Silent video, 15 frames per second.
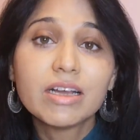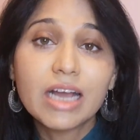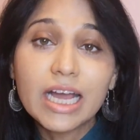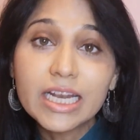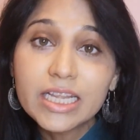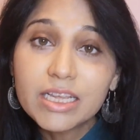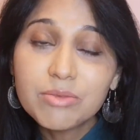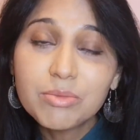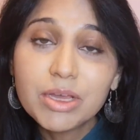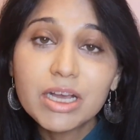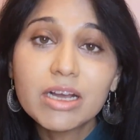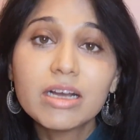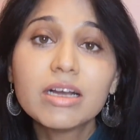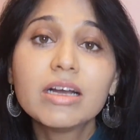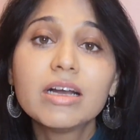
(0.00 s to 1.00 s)

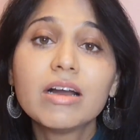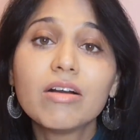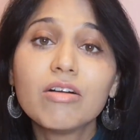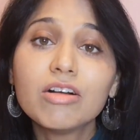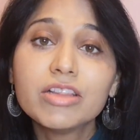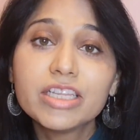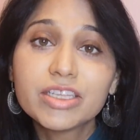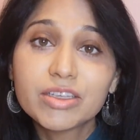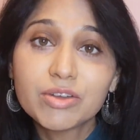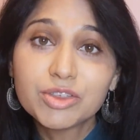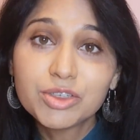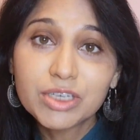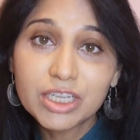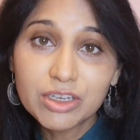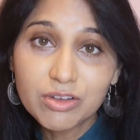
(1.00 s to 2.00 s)
anemia, all this
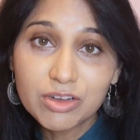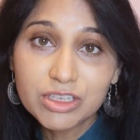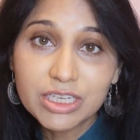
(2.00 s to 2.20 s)
also can cause